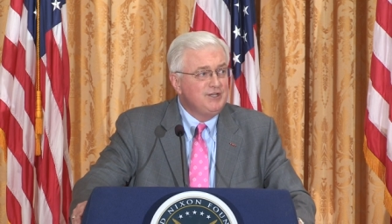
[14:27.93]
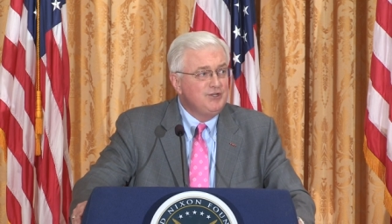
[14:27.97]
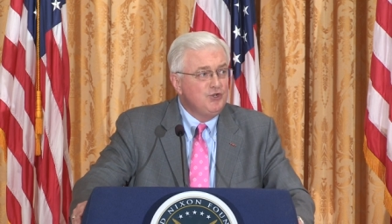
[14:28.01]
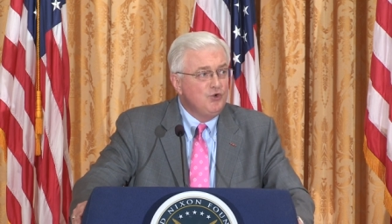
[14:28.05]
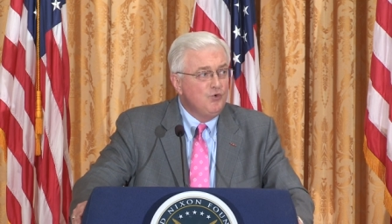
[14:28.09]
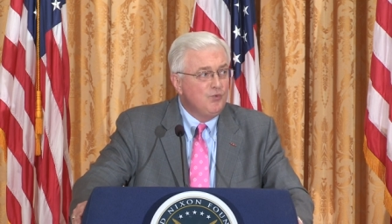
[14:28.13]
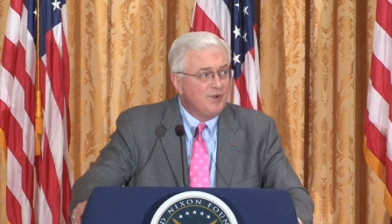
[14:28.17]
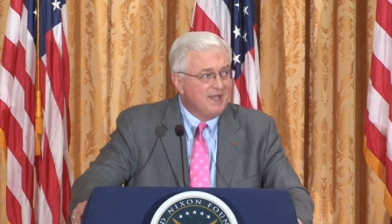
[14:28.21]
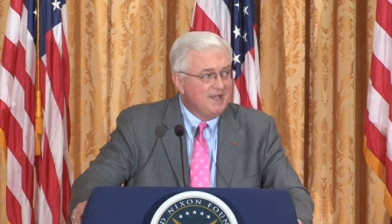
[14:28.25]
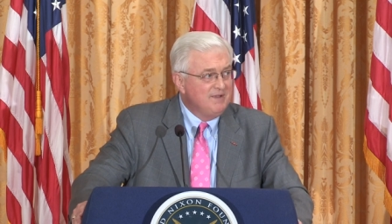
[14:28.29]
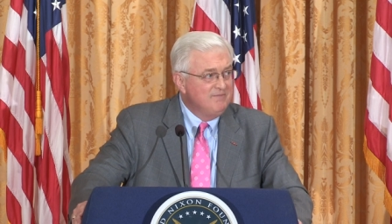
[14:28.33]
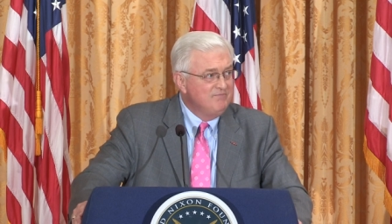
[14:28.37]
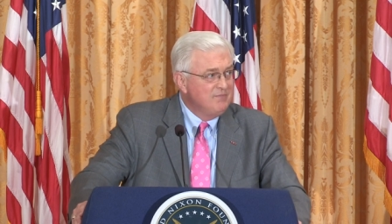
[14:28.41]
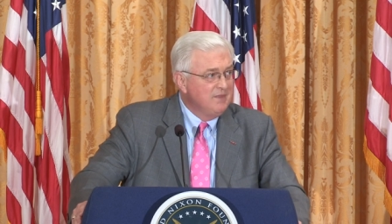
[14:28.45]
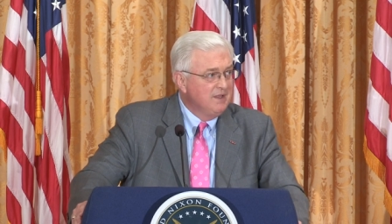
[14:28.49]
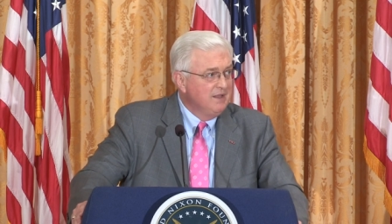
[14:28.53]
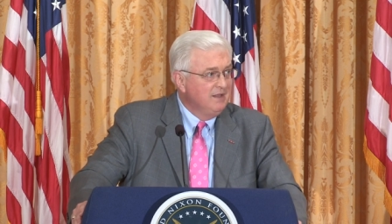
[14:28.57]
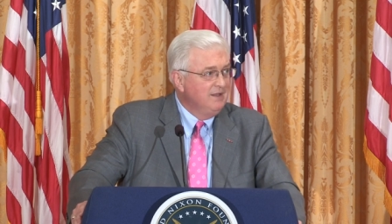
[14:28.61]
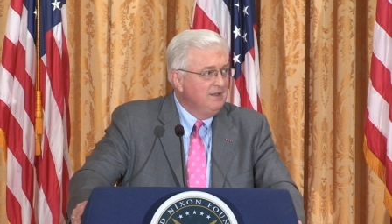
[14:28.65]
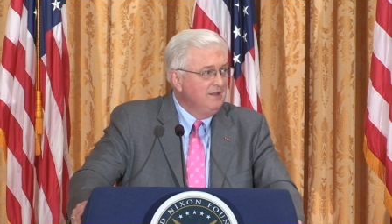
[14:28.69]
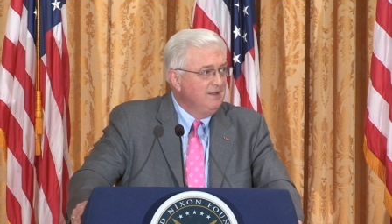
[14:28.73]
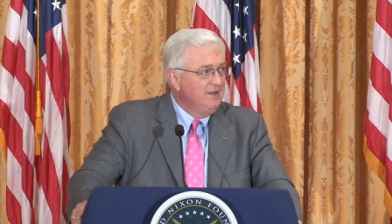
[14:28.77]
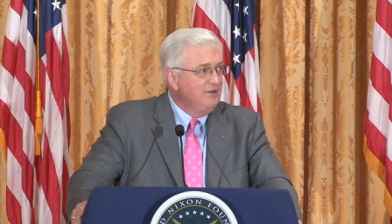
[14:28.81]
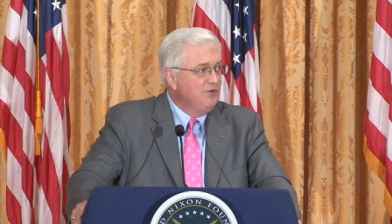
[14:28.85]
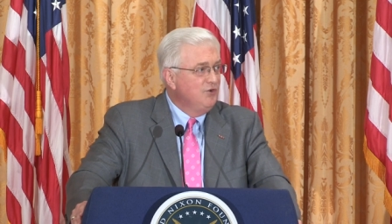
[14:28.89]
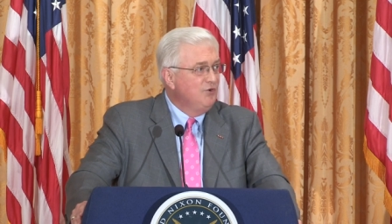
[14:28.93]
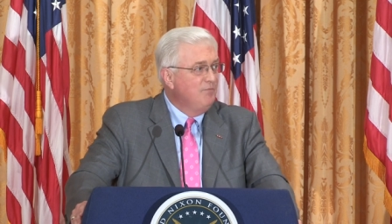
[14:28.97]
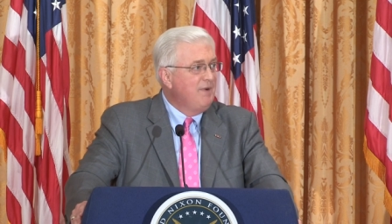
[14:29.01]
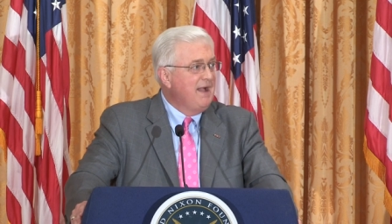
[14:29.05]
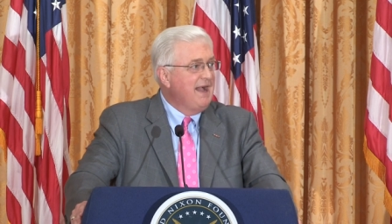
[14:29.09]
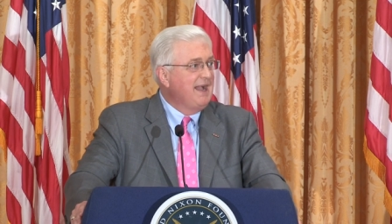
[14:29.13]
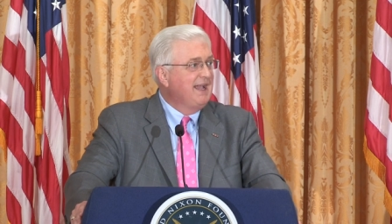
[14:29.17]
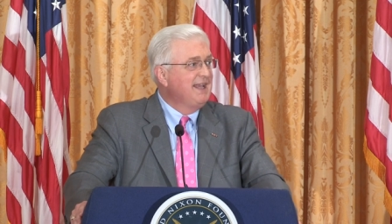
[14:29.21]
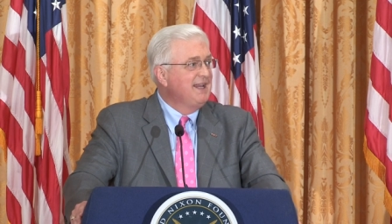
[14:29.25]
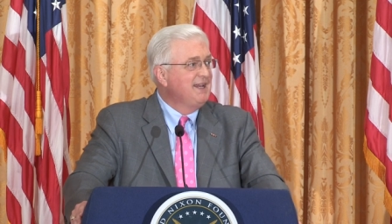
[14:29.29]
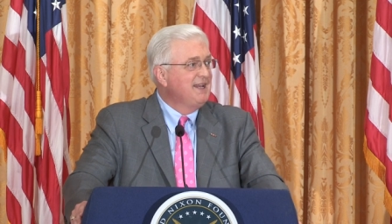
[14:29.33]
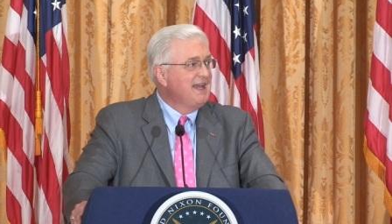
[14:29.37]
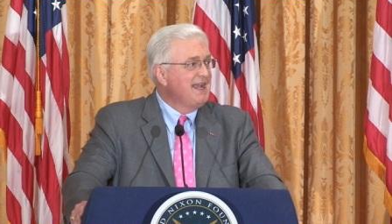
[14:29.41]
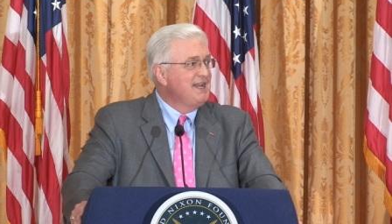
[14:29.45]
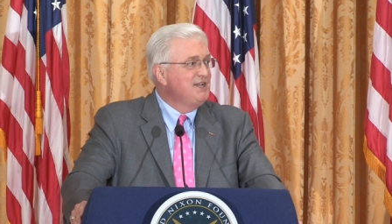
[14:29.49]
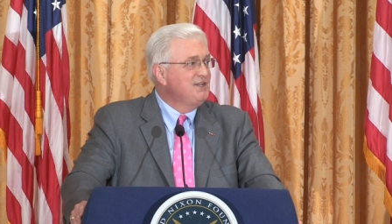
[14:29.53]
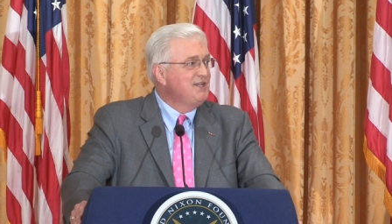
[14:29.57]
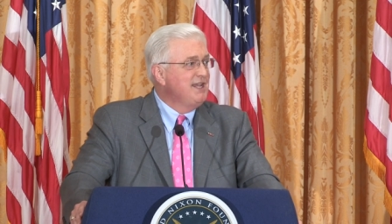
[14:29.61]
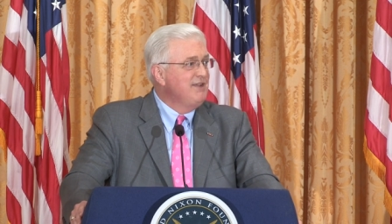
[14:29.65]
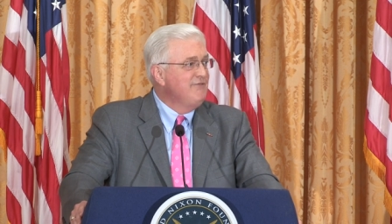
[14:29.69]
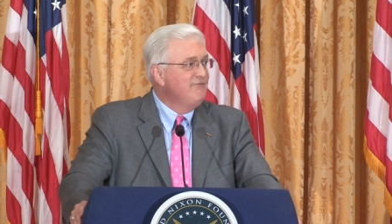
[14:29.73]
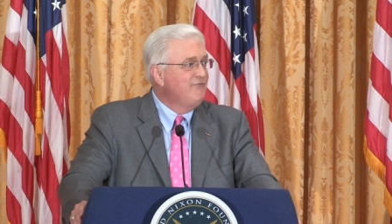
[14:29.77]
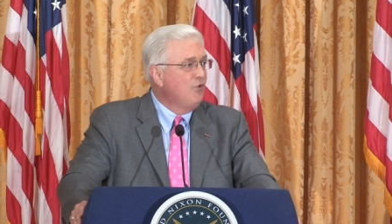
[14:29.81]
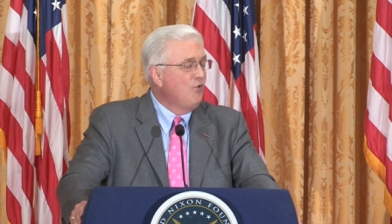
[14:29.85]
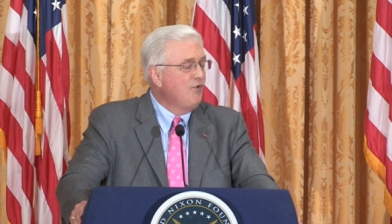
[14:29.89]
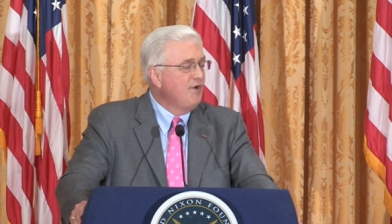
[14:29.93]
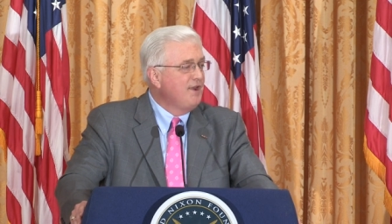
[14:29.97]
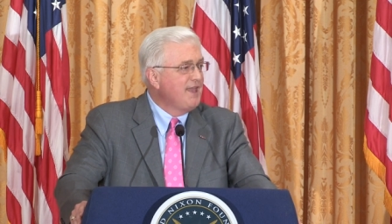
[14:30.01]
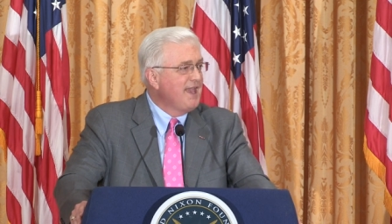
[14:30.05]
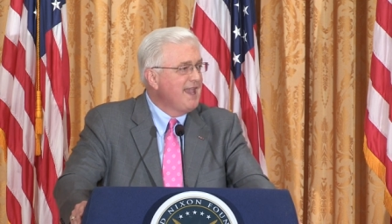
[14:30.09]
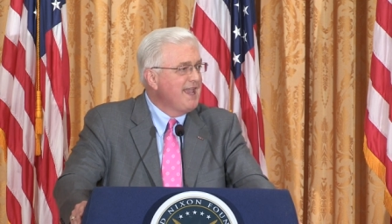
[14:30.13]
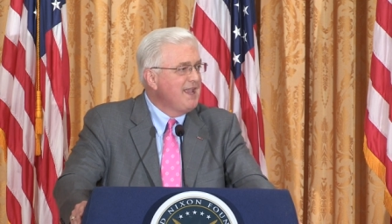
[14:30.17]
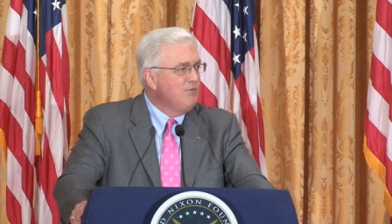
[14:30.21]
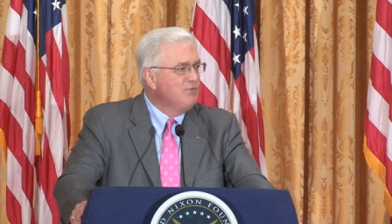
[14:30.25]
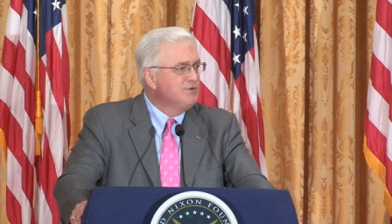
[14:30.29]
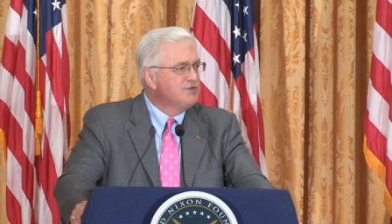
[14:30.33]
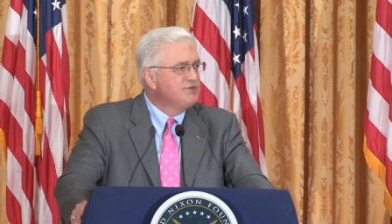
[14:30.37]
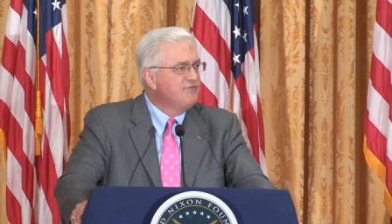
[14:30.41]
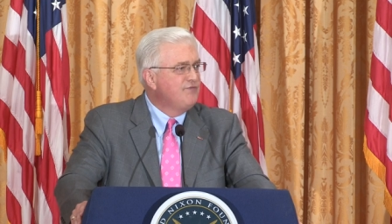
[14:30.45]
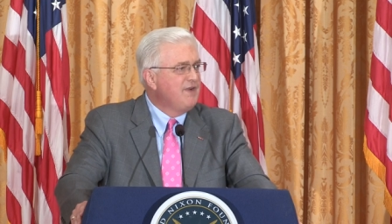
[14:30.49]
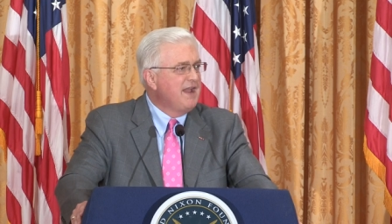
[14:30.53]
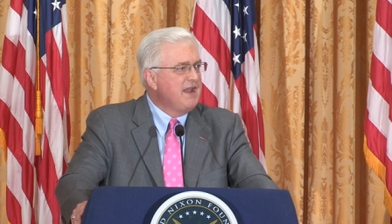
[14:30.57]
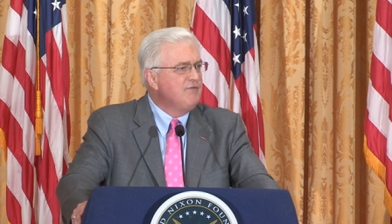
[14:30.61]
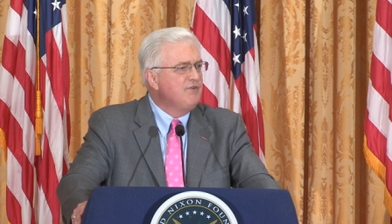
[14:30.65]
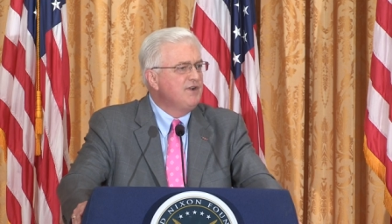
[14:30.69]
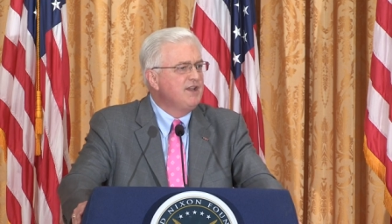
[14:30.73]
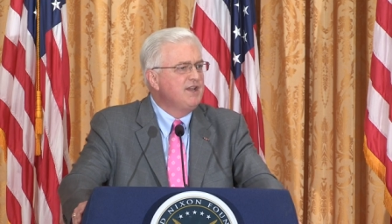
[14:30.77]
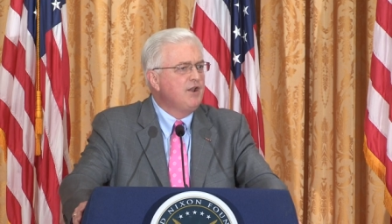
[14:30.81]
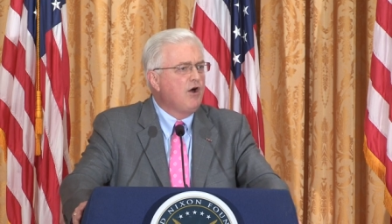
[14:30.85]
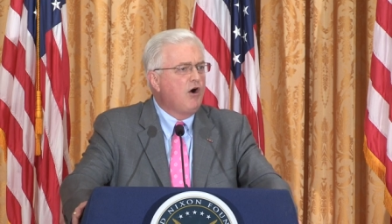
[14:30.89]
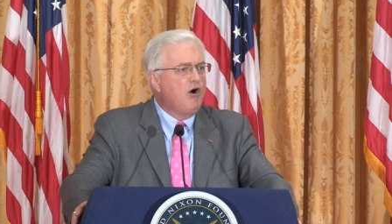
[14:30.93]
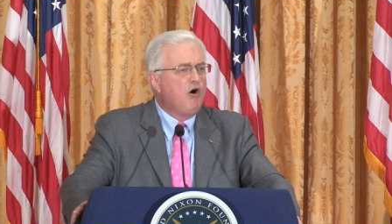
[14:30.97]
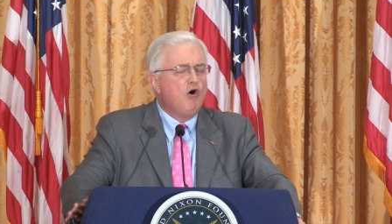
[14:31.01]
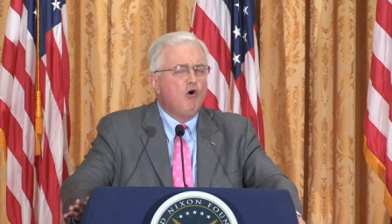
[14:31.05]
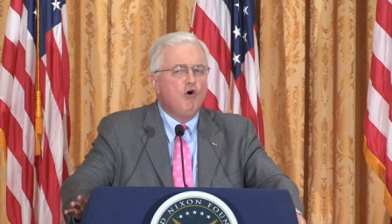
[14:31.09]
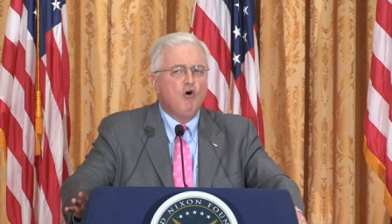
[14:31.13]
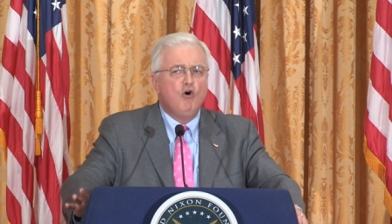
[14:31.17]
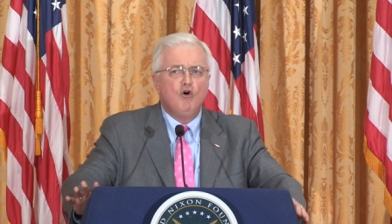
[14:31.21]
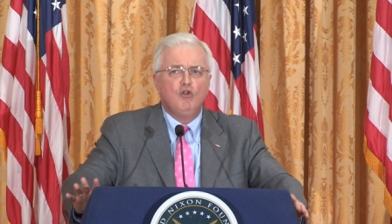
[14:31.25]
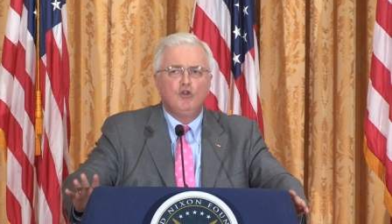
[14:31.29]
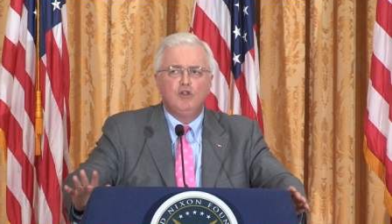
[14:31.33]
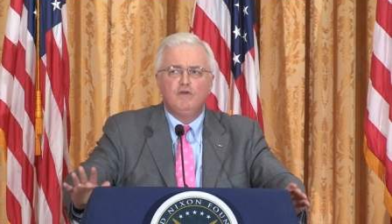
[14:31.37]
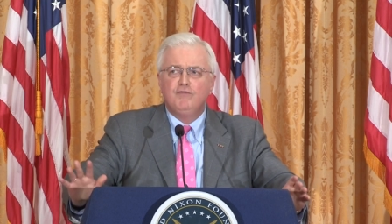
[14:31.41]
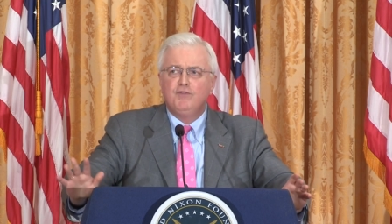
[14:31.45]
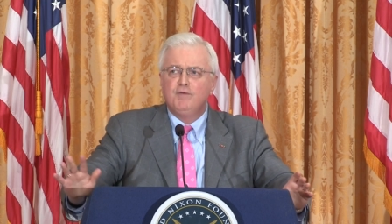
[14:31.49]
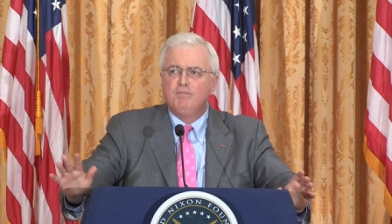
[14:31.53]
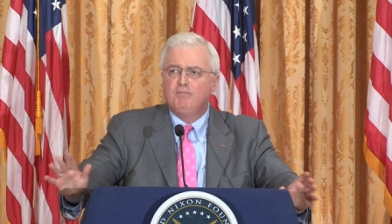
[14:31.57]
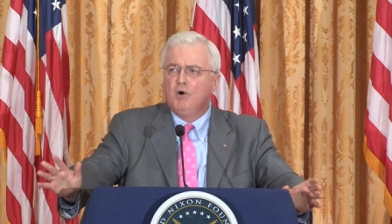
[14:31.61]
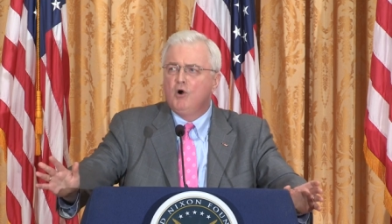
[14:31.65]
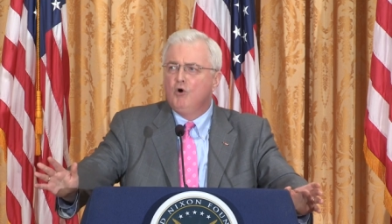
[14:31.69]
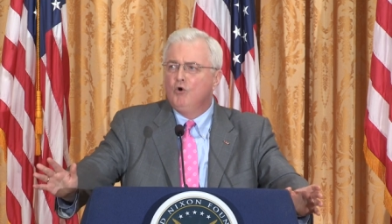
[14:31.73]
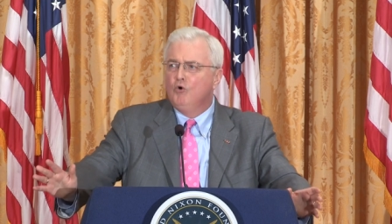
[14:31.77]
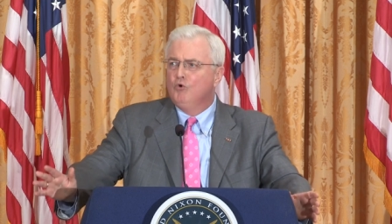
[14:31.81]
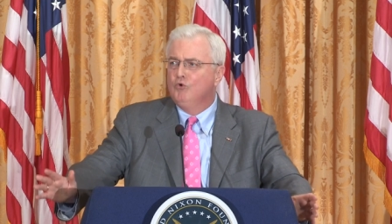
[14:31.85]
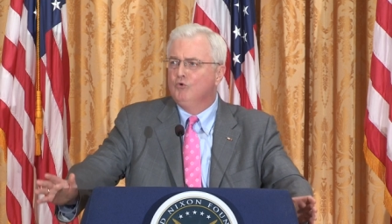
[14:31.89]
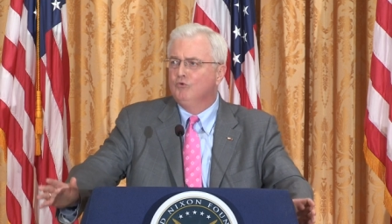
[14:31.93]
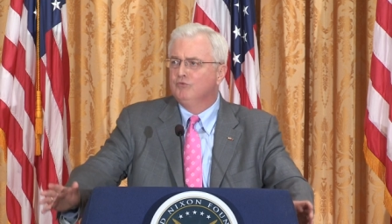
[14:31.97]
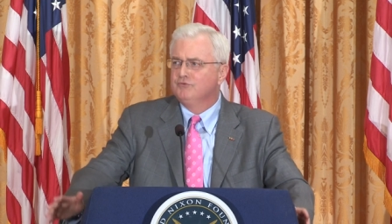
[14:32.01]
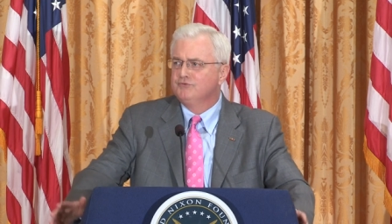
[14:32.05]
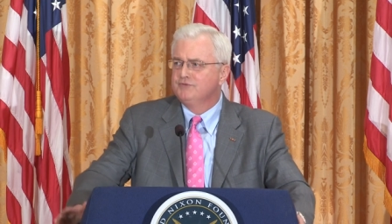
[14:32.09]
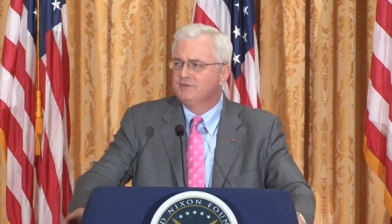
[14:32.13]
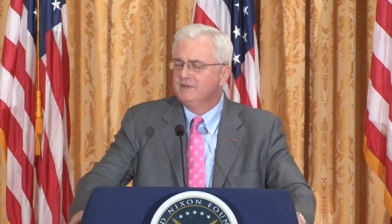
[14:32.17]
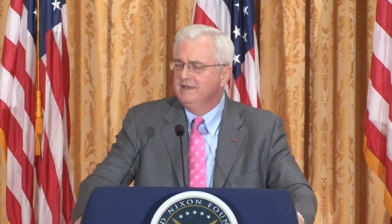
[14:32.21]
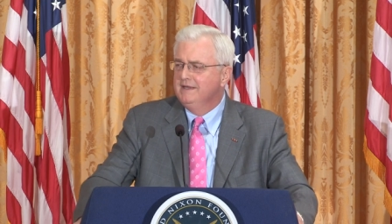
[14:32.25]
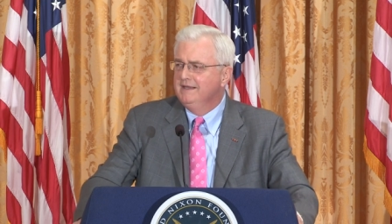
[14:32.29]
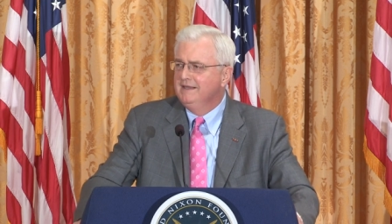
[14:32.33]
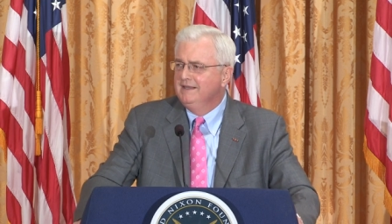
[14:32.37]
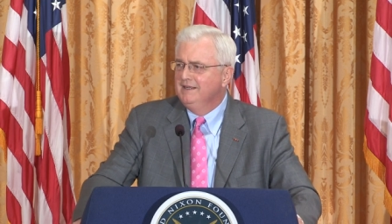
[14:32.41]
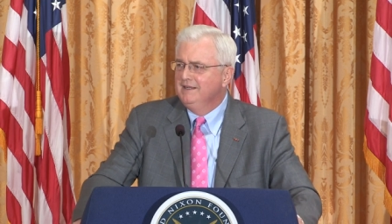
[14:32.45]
Dewey, who back in 1948 was favored in all of the polls